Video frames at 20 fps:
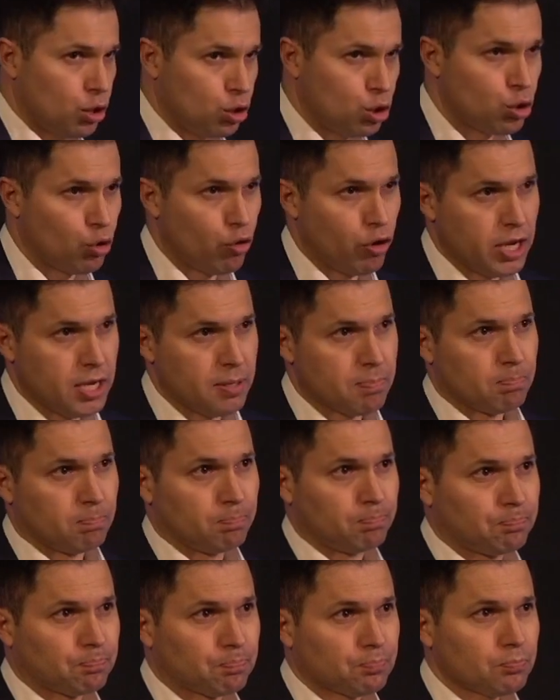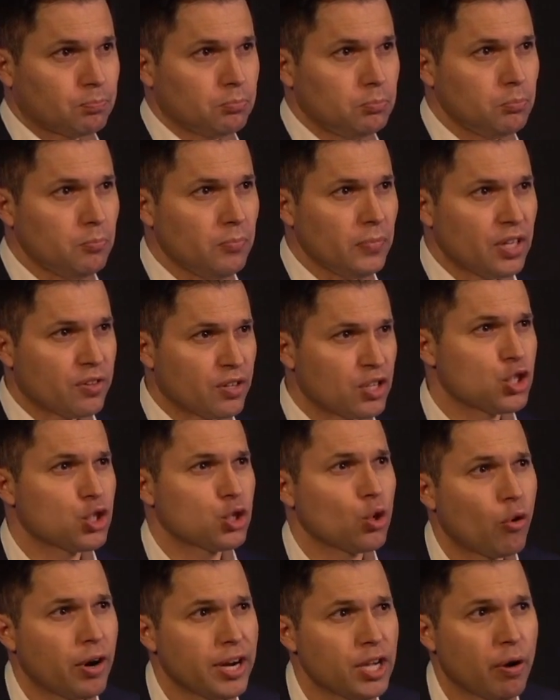dream. The
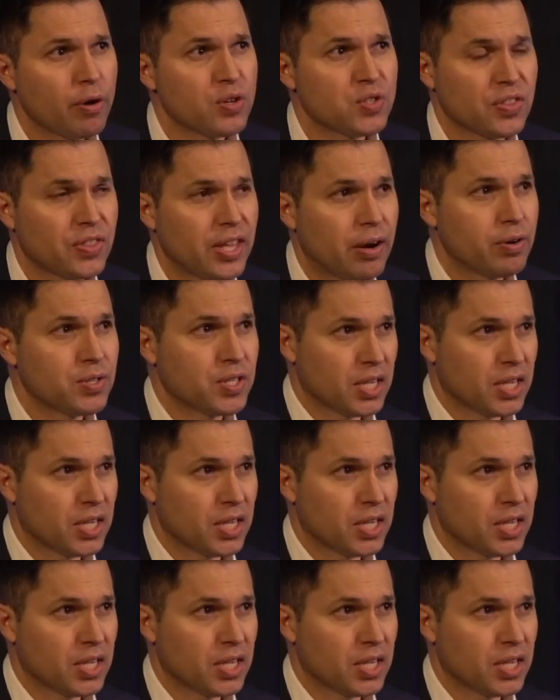story goes that there is a